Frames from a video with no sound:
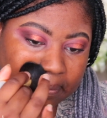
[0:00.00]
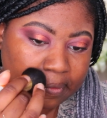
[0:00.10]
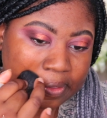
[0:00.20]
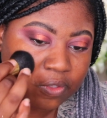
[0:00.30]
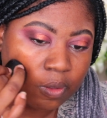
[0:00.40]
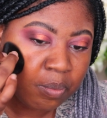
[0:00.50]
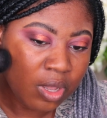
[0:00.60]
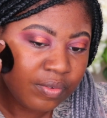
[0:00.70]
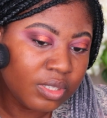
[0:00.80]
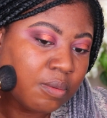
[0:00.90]
Just the
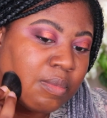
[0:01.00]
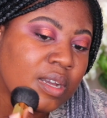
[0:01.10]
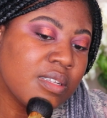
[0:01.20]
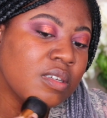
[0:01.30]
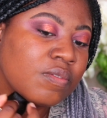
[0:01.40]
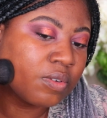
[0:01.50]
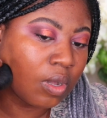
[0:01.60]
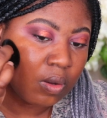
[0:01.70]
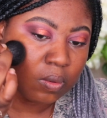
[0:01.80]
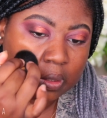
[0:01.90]
perfect amount of
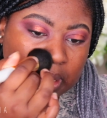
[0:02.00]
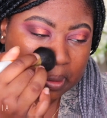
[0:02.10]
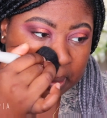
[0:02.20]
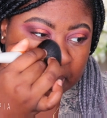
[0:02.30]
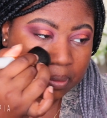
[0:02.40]
goldenness.